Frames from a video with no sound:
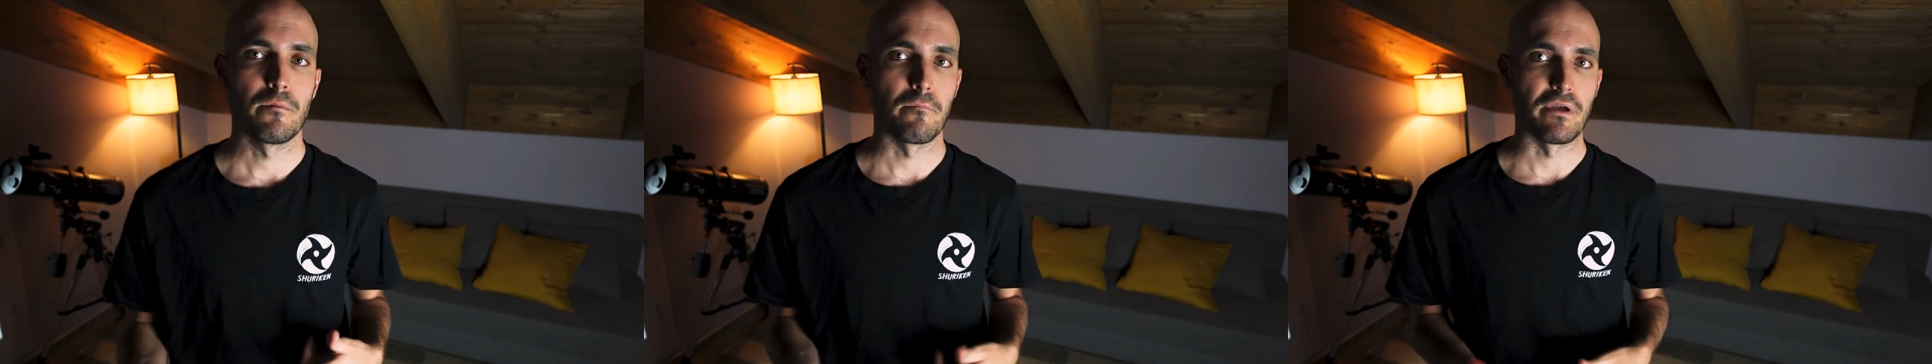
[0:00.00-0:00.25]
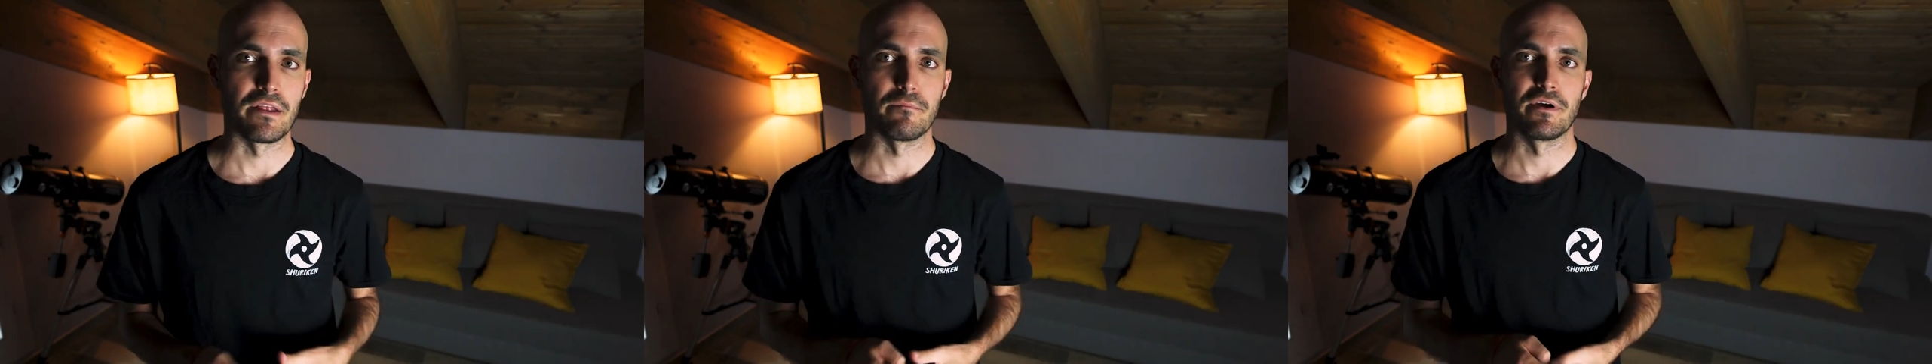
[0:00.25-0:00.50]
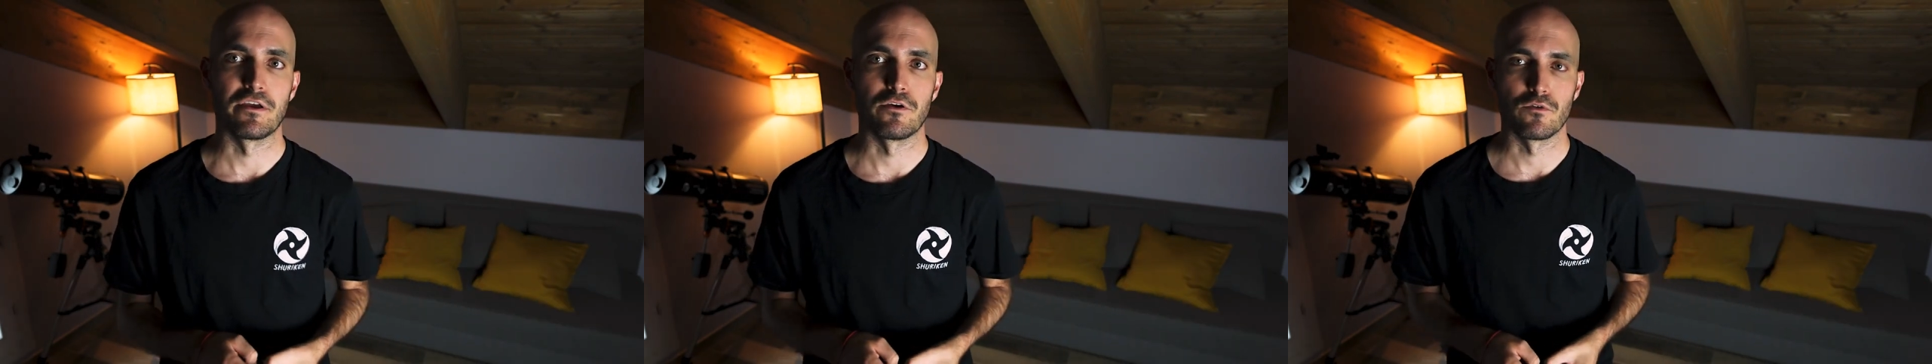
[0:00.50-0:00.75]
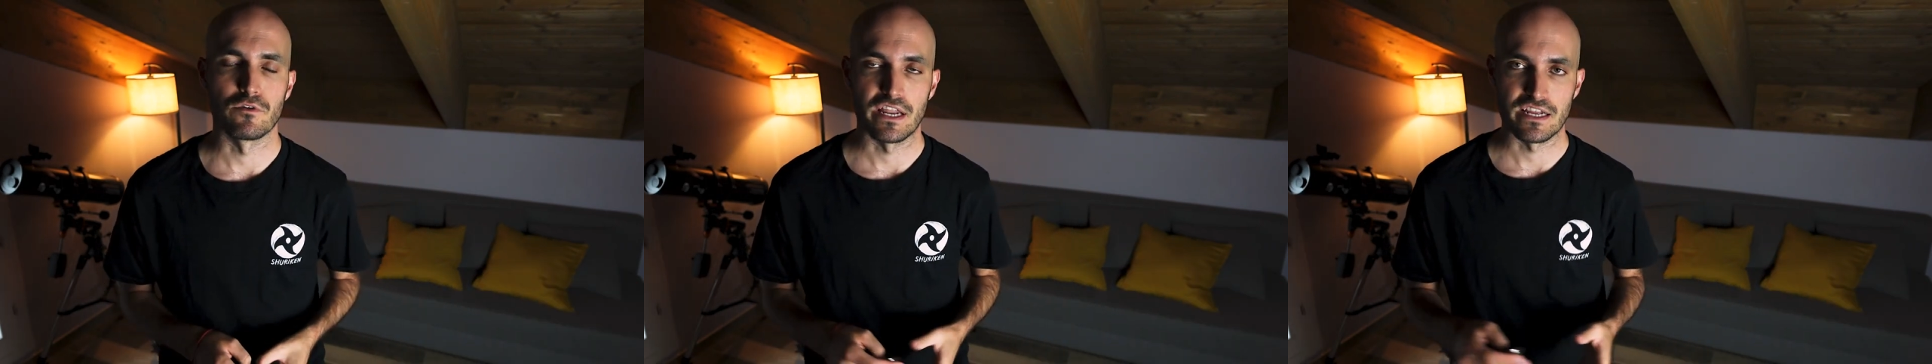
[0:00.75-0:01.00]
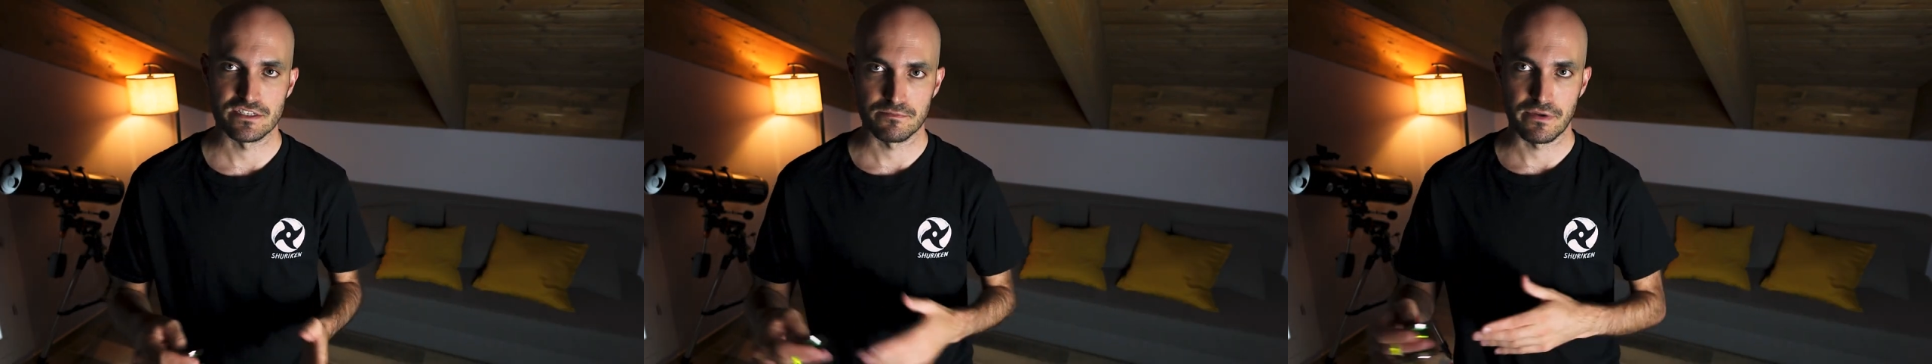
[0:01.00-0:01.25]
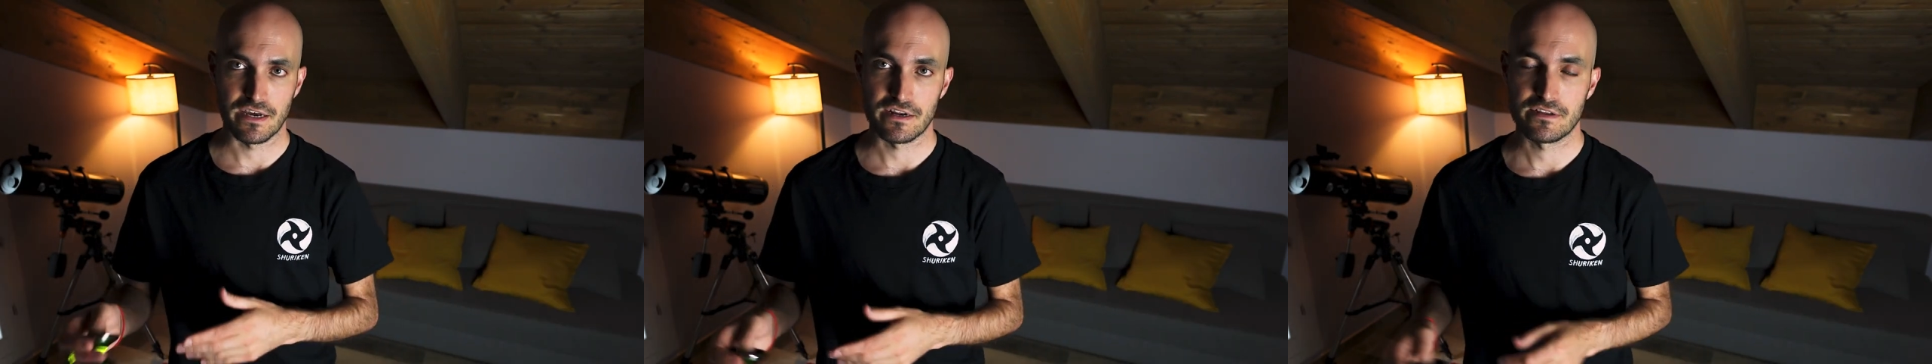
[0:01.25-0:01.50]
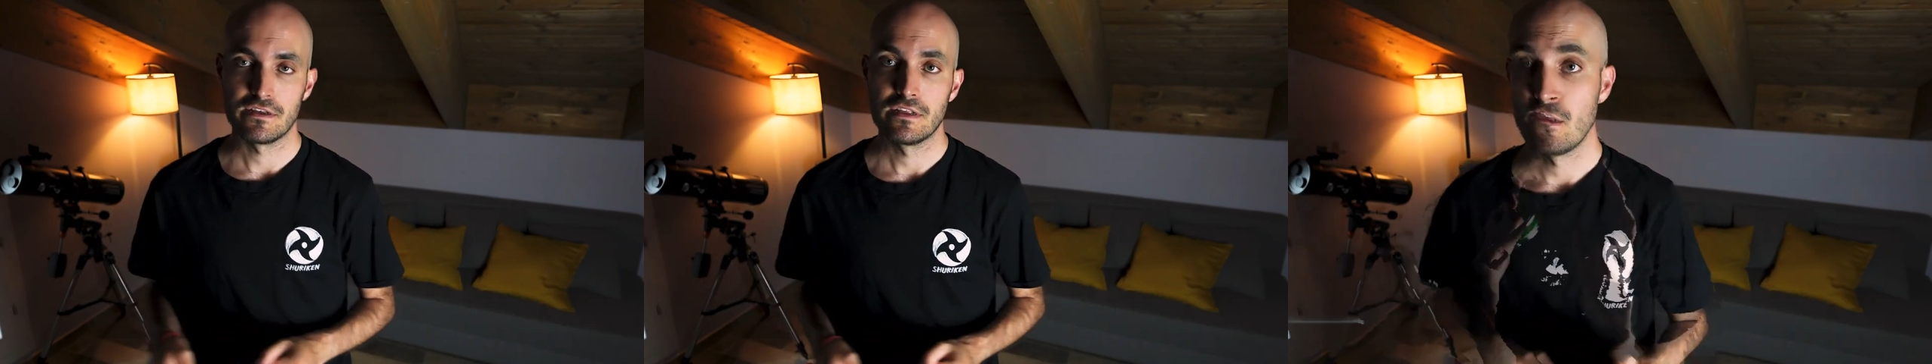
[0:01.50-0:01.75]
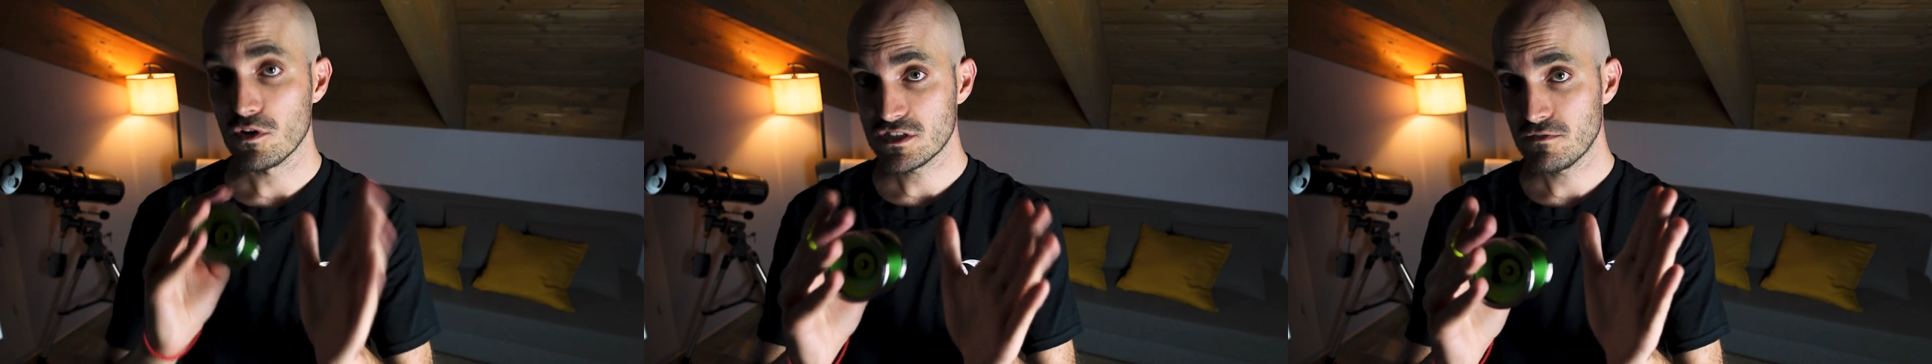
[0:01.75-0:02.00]
made my own last part.
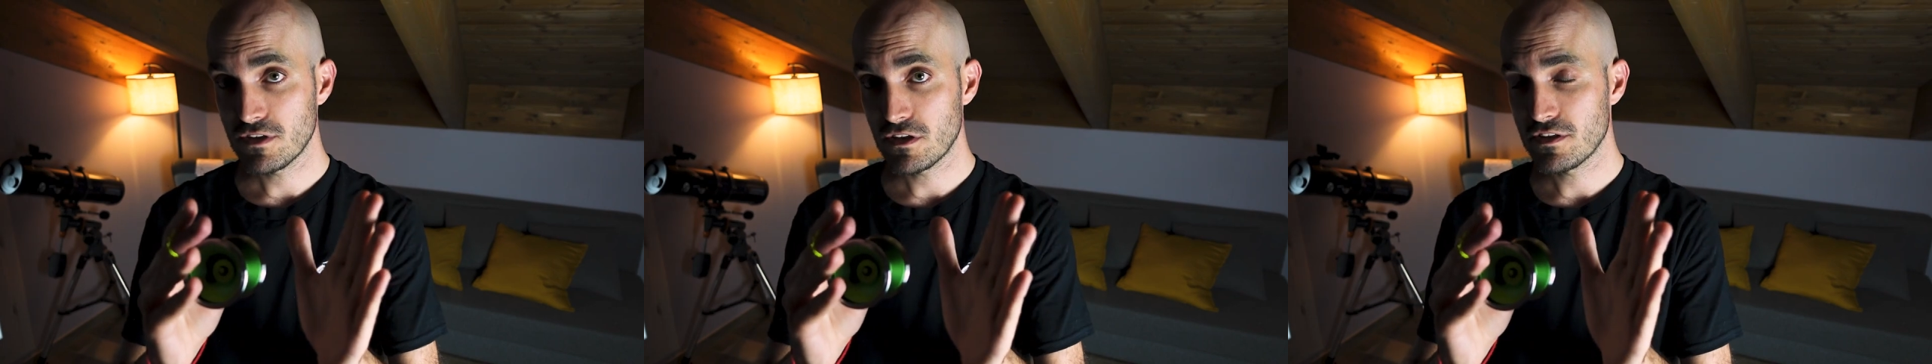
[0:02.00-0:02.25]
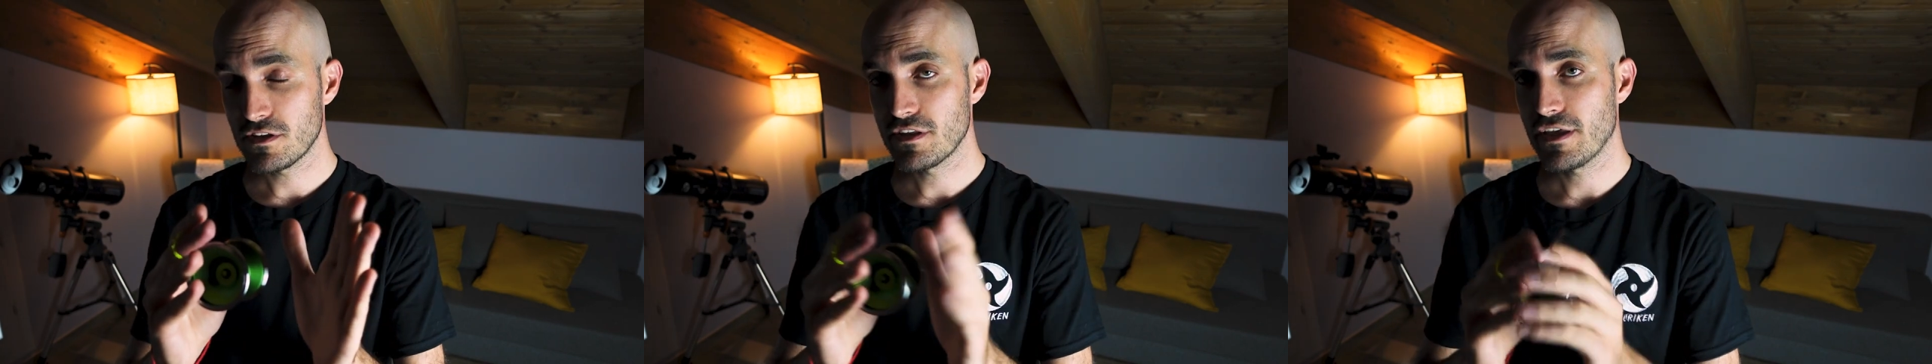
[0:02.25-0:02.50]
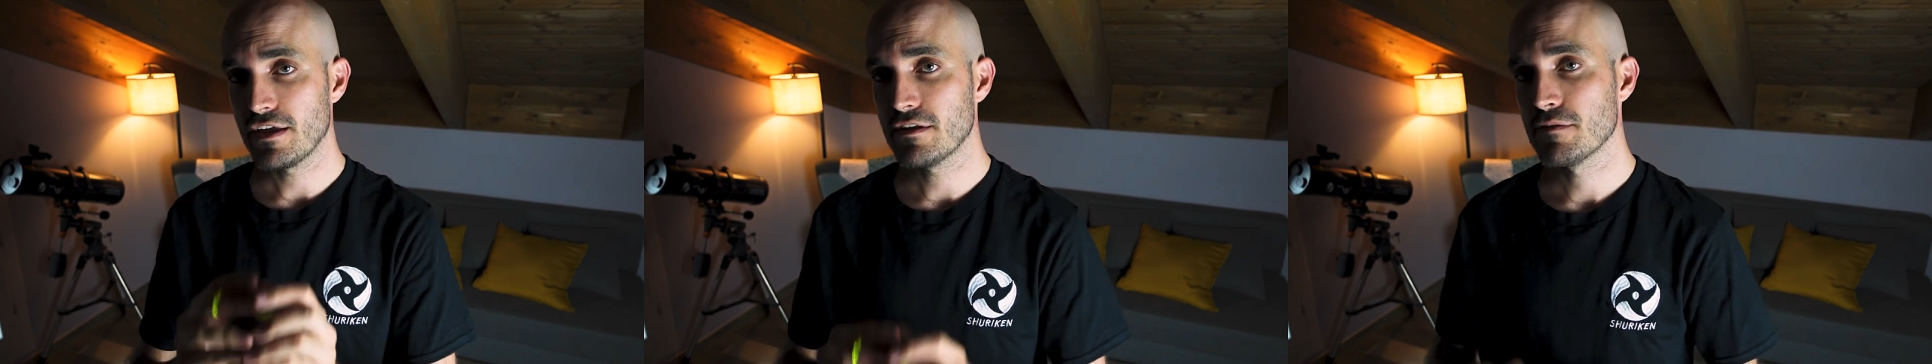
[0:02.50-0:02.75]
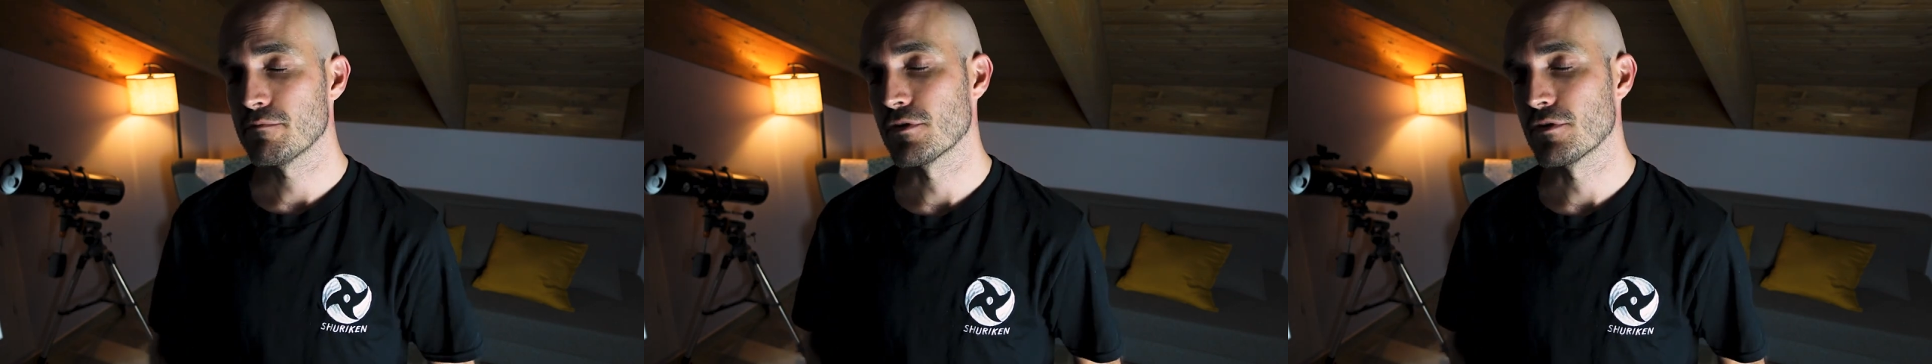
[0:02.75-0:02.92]
Watch the video until the end,